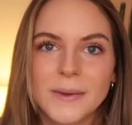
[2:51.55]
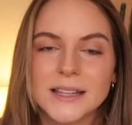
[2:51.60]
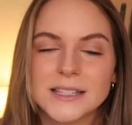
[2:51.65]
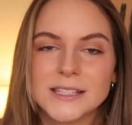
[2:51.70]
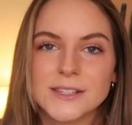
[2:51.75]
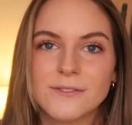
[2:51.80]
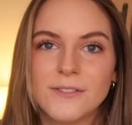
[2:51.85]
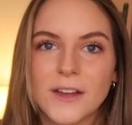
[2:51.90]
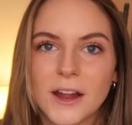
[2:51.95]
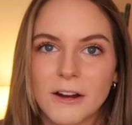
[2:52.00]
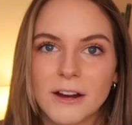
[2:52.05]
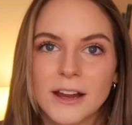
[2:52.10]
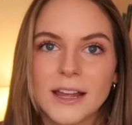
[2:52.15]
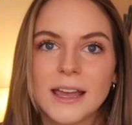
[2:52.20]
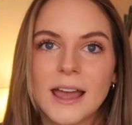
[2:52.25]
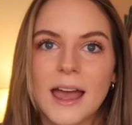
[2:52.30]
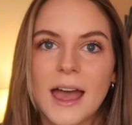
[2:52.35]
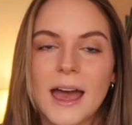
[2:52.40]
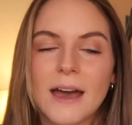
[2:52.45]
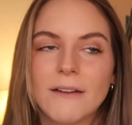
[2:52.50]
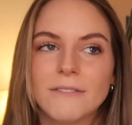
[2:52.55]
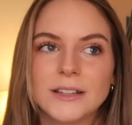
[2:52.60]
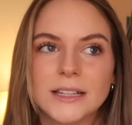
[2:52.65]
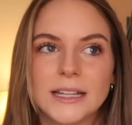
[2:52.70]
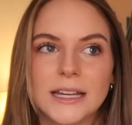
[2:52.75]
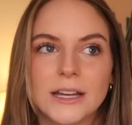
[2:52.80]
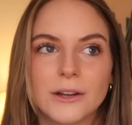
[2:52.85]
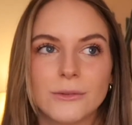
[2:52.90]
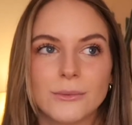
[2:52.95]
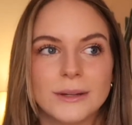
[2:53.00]
it's very
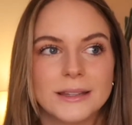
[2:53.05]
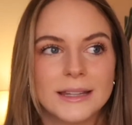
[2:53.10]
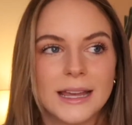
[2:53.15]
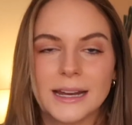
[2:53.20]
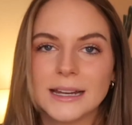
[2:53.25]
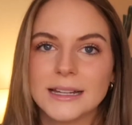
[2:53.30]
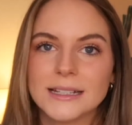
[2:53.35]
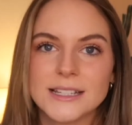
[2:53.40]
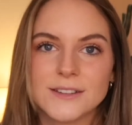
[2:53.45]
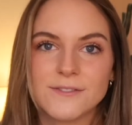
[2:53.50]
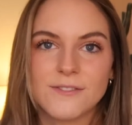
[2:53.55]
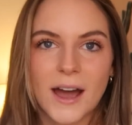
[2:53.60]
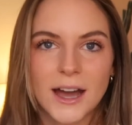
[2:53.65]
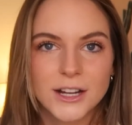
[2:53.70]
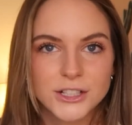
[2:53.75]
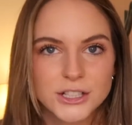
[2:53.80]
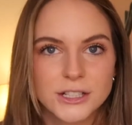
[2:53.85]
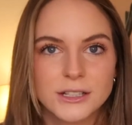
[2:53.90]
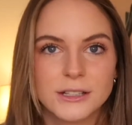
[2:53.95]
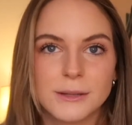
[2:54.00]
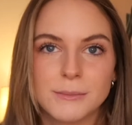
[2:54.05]
heavily related to fashion.